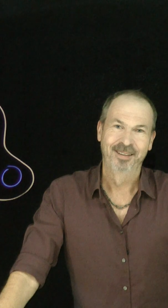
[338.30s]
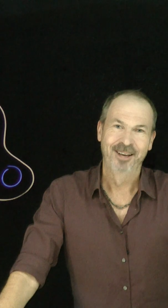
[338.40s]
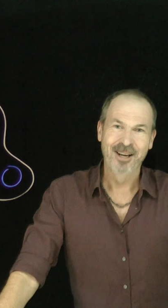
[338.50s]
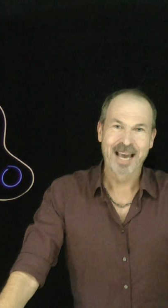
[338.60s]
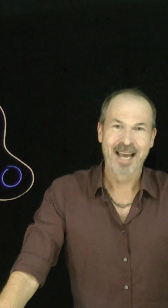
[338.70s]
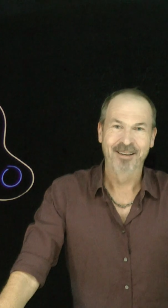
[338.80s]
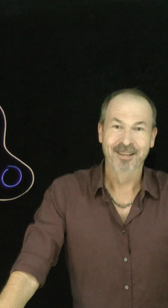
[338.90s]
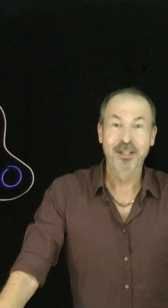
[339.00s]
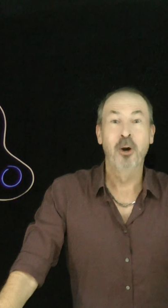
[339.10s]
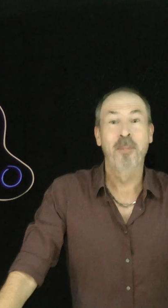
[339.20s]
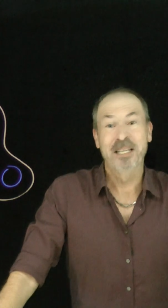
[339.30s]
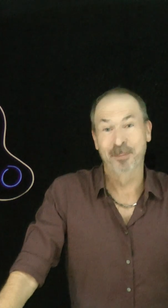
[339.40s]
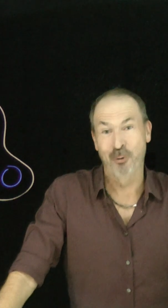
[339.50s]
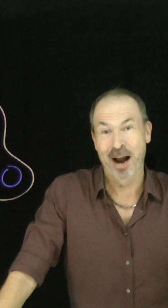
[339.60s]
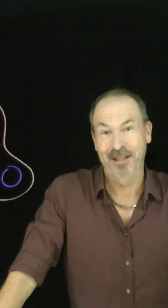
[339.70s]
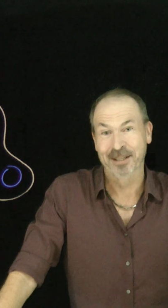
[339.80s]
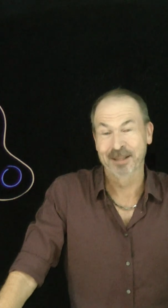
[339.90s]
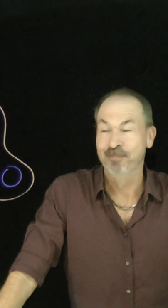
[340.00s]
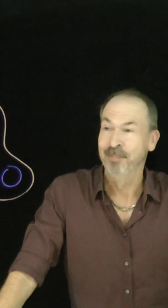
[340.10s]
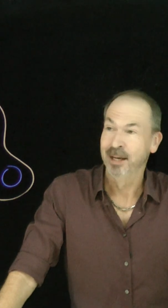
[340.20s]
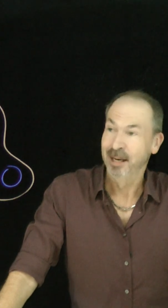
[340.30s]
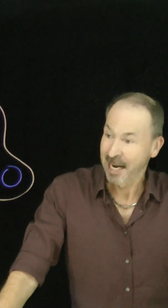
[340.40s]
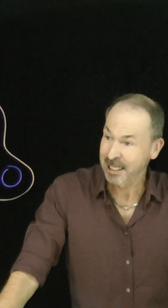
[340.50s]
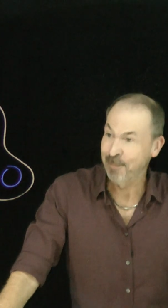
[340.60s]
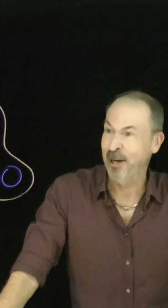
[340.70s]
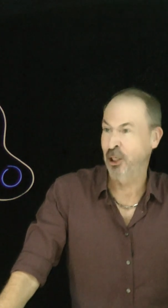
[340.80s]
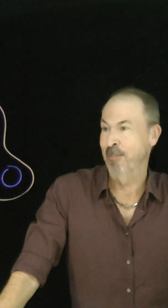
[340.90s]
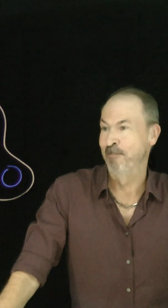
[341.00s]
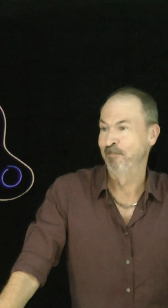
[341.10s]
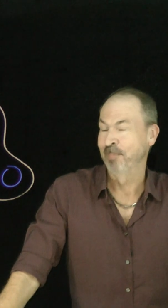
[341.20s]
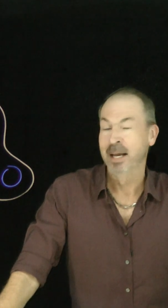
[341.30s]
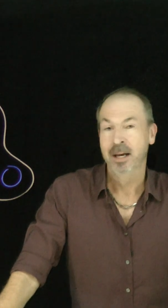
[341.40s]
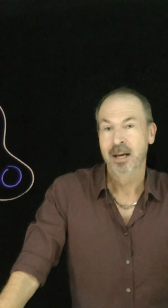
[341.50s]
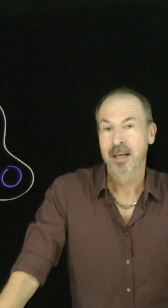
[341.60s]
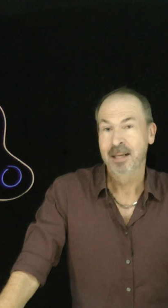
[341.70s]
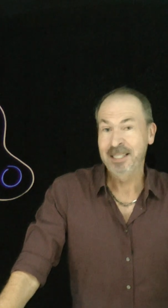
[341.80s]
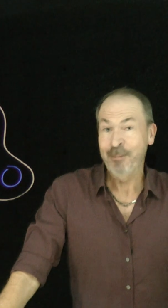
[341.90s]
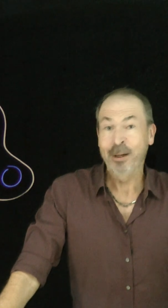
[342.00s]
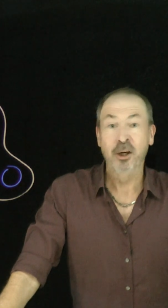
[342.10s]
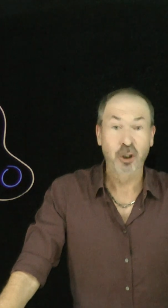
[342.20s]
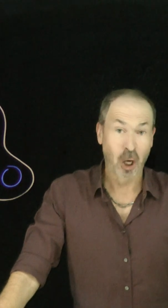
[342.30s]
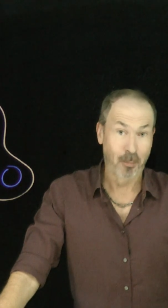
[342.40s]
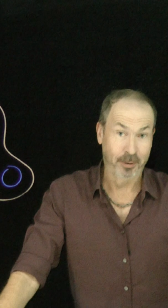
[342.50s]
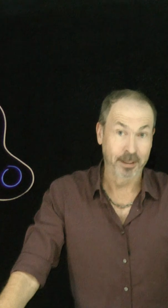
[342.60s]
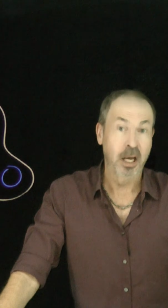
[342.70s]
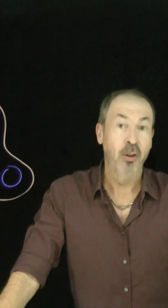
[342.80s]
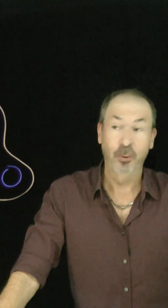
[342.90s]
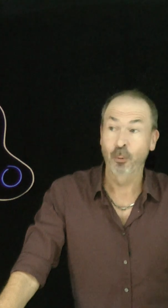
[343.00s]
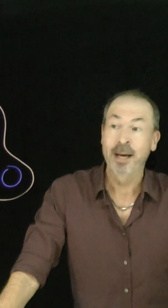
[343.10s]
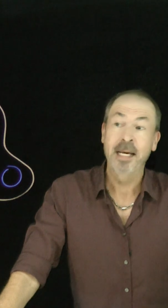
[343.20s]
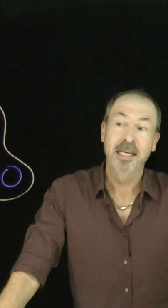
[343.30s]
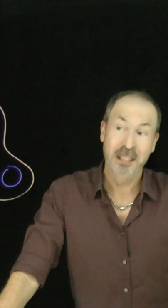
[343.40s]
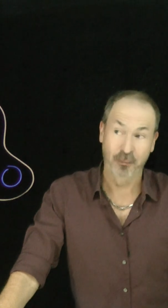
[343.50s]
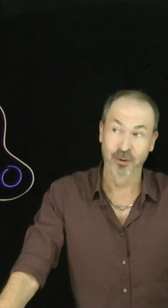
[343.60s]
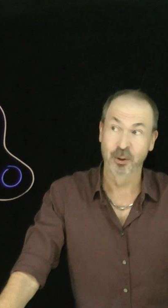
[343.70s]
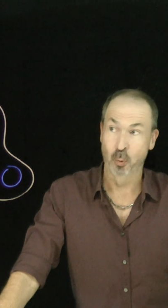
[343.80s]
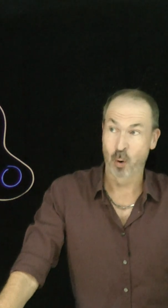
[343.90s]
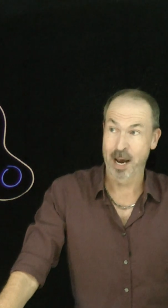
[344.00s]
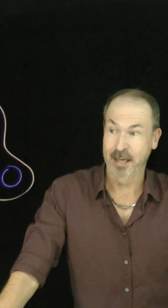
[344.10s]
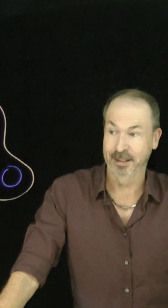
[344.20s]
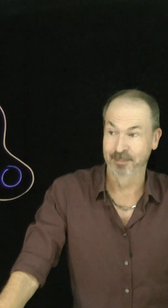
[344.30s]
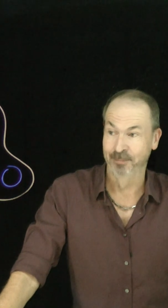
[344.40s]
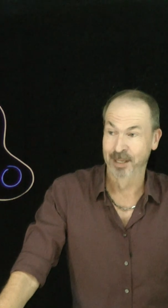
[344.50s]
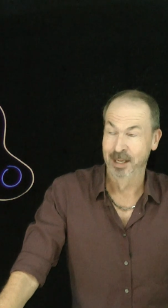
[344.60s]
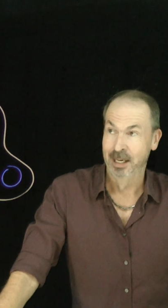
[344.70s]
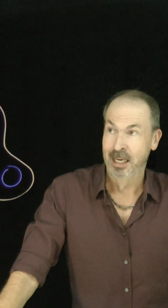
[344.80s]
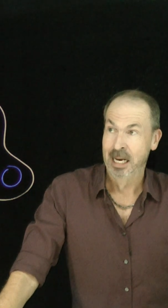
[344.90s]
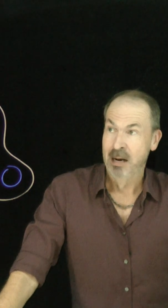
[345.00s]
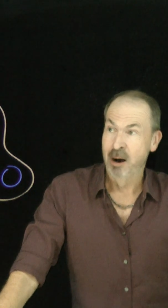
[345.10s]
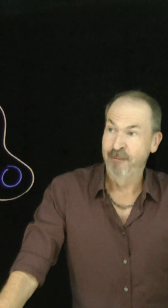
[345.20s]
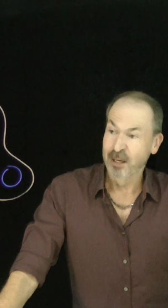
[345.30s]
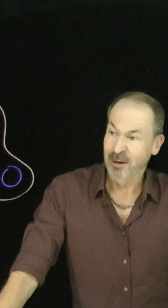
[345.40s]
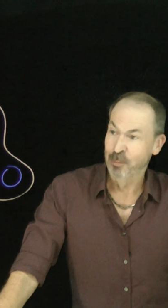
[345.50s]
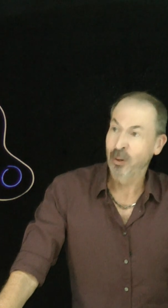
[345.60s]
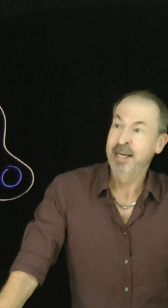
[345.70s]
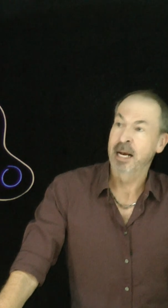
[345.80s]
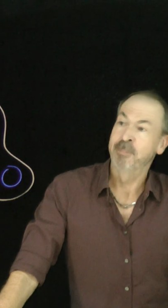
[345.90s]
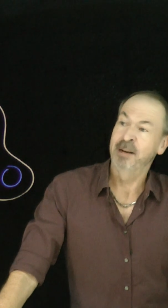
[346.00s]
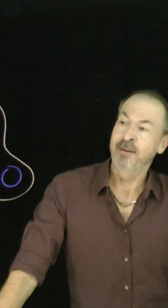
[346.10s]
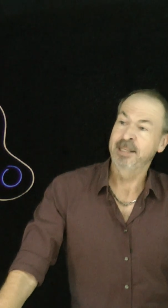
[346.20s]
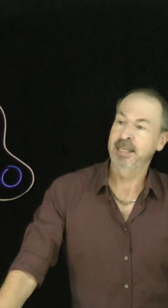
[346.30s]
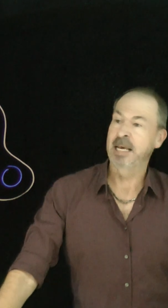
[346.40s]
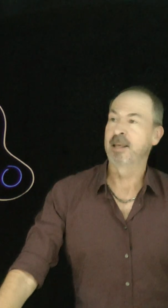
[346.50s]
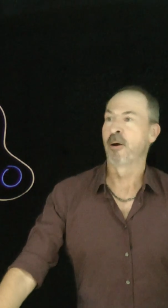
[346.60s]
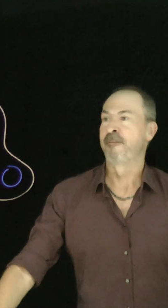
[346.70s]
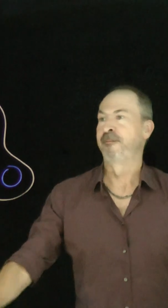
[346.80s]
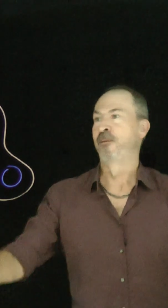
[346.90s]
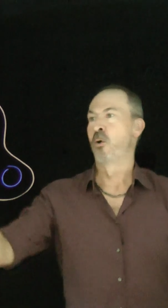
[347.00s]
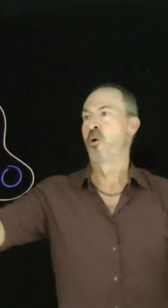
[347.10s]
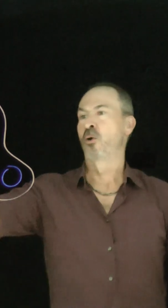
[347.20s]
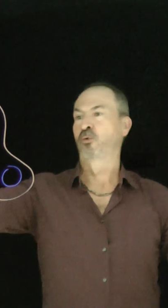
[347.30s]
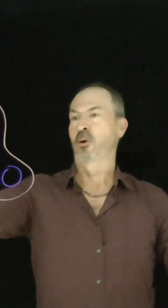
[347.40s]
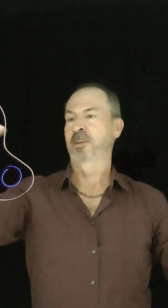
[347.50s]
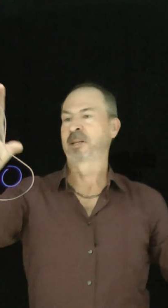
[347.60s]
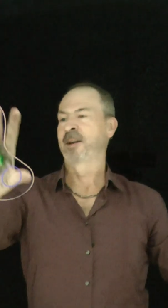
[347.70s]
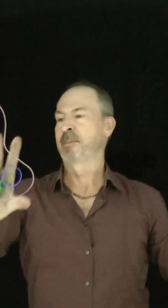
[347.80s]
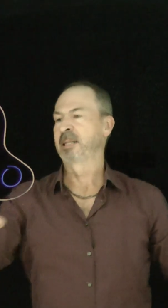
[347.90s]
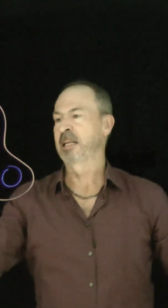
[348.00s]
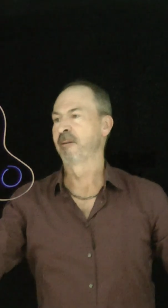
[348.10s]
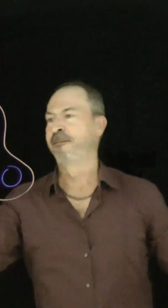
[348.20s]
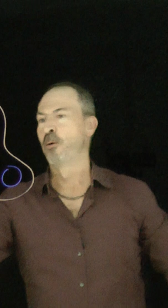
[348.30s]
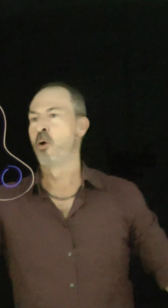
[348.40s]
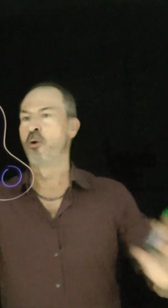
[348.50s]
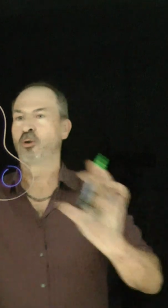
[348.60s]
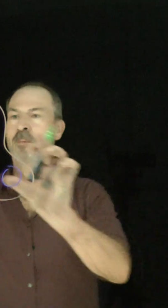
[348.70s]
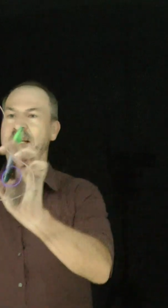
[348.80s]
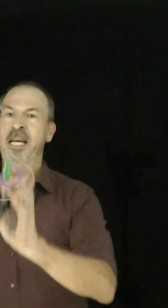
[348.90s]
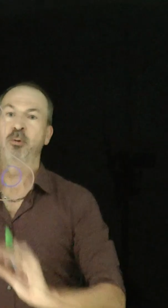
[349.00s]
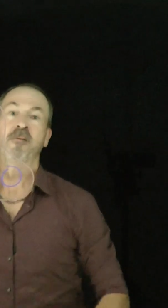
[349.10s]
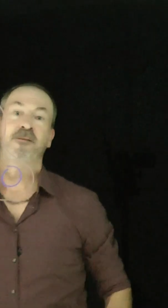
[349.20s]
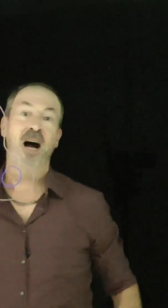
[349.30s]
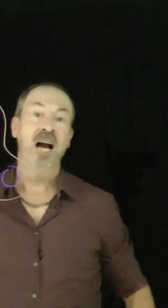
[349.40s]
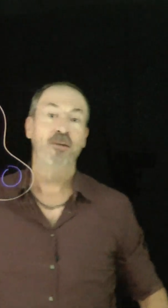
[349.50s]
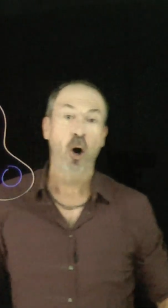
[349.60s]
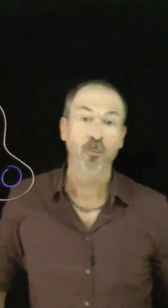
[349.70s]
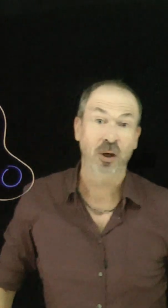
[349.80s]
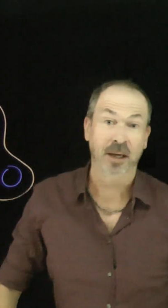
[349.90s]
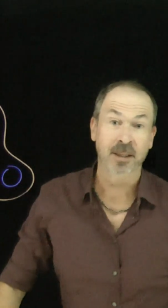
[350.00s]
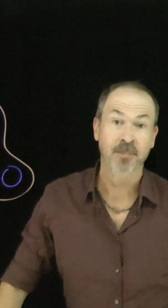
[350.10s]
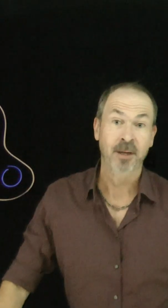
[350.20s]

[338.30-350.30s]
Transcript: Okay, let's do a piece of practice. Here's a picture. Let's see if we can interpret it three different ways. All right, first I'm looking at, I'm definitely seeing there are four groups. In fact, I'm seeing there are four groups, each with five objects.